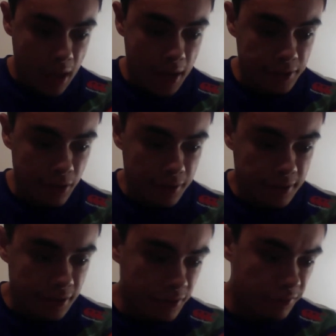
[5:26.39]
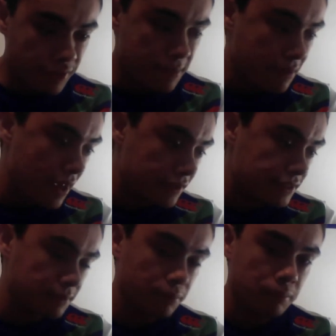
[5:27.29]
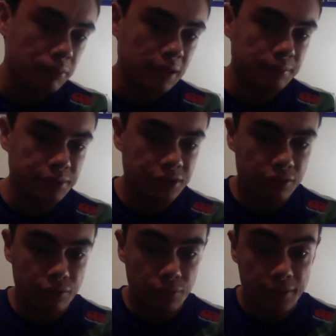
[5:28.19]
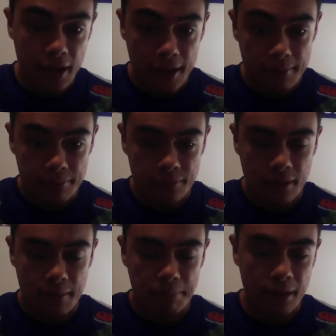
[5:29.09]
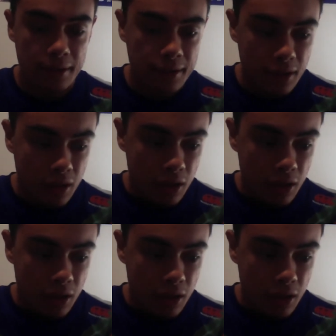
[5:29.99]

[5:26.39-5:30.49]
Kodi Nikorima had some glimpses of good games there, but